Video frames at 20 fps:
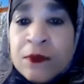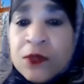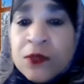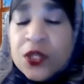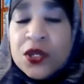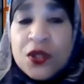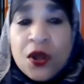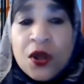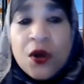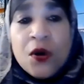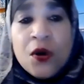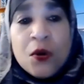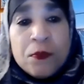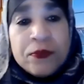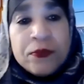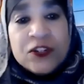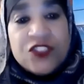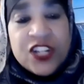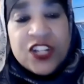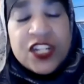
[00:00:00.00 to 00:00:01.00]

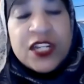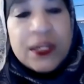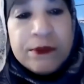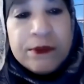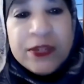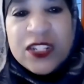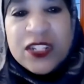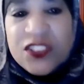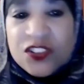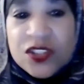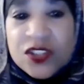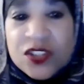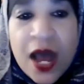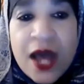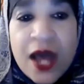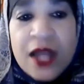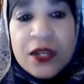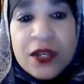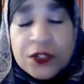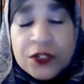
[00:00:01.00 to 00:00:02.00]
pretending to be
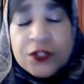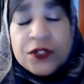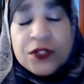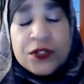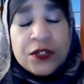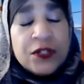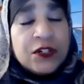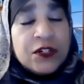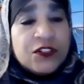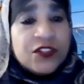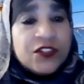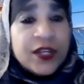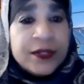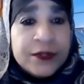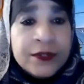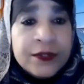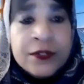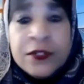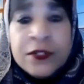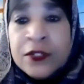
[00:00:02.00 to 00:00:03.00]
scholars
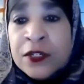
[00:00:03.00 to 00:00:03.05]
and